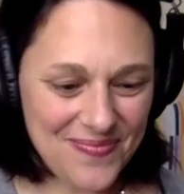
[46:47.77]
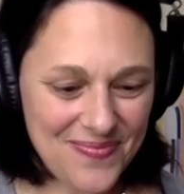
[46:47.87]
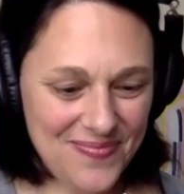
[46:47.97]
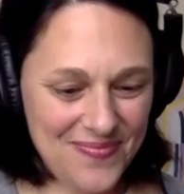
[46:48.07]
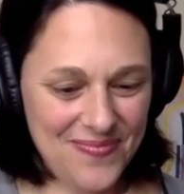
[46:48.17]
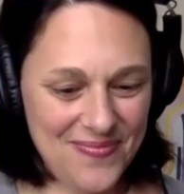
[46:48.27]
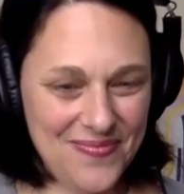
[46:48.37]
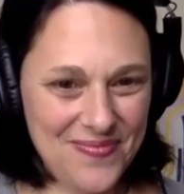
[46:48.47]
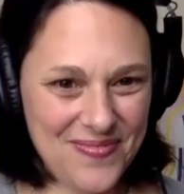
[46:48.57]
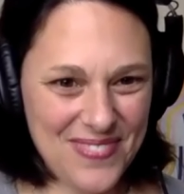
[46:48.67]

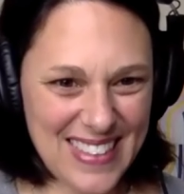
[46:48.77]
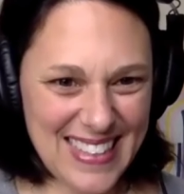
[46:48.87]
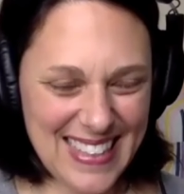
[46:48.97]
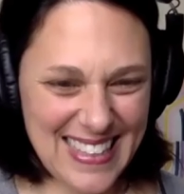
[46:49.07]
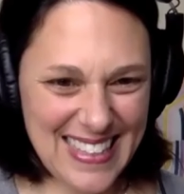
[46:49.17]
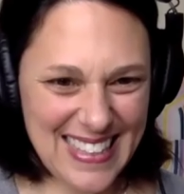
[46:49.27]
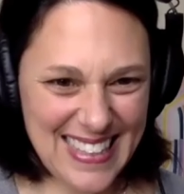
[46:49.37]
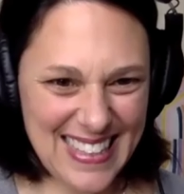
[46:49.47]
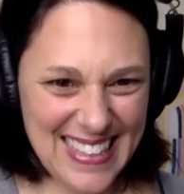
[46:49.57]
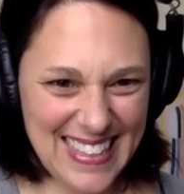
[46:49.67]

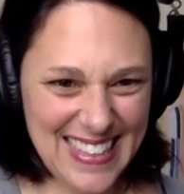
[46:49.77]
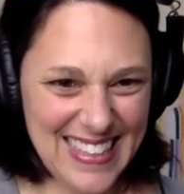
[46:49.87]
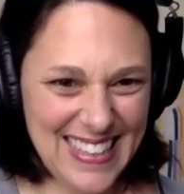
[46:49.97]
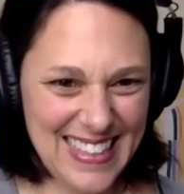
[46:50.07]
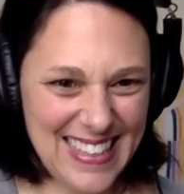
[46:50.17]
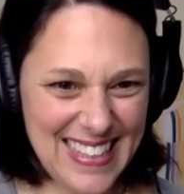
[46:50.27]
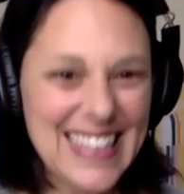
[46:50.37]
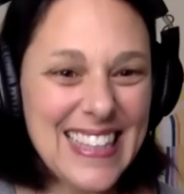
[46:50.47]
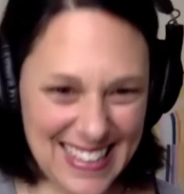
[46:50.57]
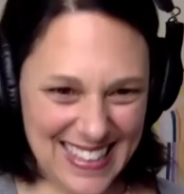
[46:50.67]

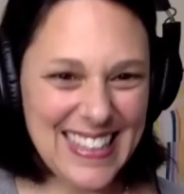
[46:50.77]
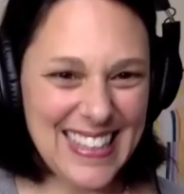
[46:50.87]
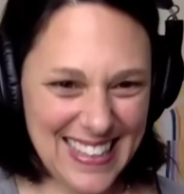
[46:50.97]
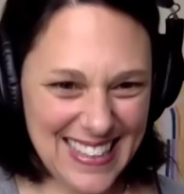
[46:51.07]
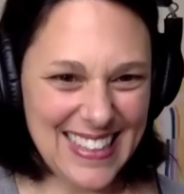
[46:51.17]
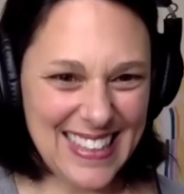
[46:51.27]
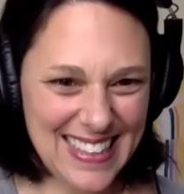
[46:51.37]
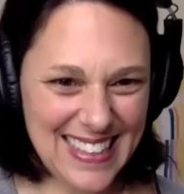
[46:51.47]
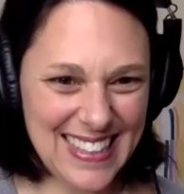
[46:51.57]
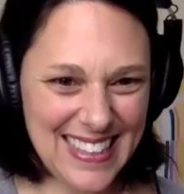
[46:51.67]

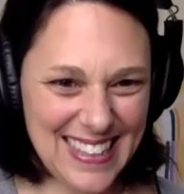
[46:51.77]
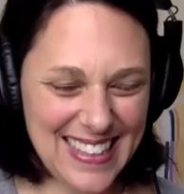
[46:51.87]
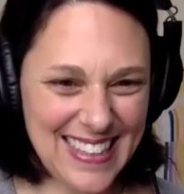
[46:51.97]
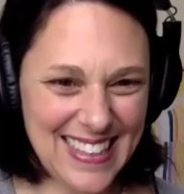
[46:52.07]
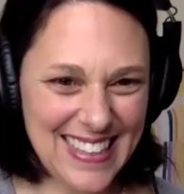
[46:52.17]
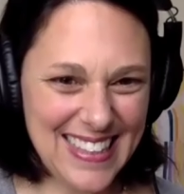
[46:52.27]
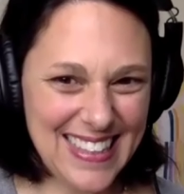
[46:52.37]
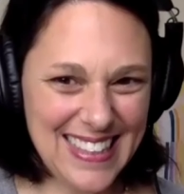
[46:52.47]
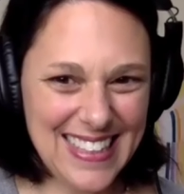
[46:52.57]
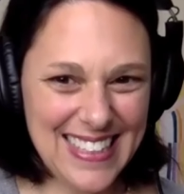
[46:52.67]

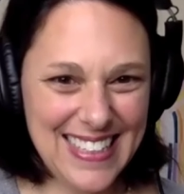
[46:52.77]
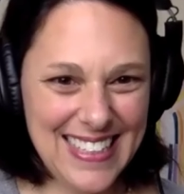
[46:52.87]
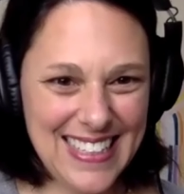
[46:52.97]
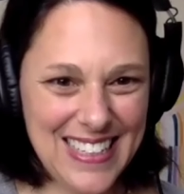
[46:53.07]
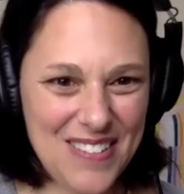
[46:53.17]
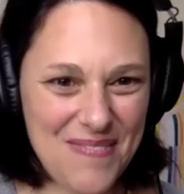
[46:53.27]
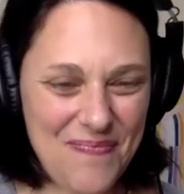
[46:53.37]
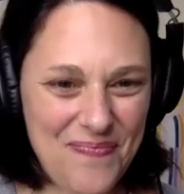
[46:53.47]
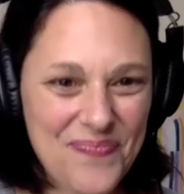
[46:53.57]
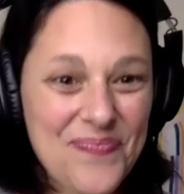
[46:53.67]

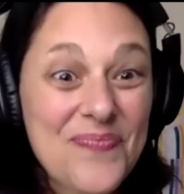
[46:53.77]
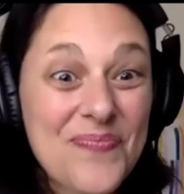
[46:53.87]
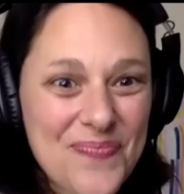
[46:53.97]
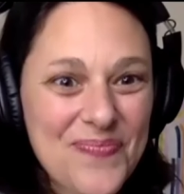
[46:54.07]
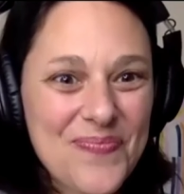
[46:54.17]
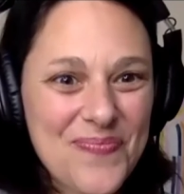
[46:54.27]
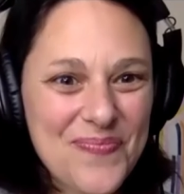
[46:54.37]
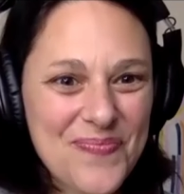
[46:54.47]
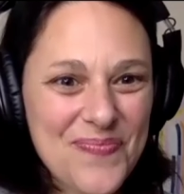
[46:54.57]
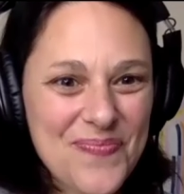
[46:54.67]

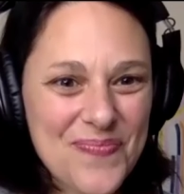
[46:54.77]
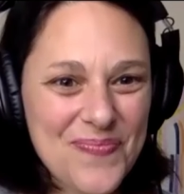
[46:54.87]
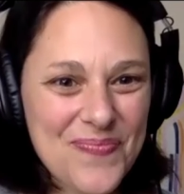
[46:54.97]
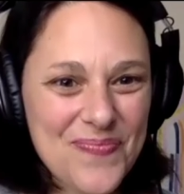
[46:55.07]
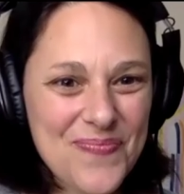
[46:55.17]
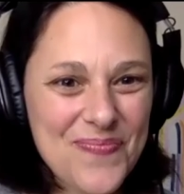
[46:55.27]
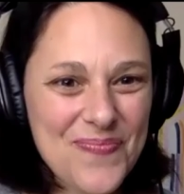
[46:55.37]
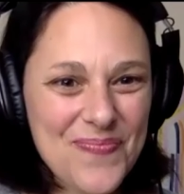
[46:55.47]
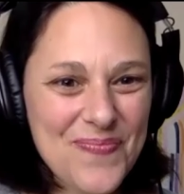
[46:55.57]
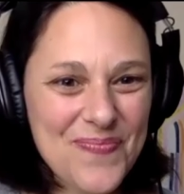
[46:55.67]
(not speaking)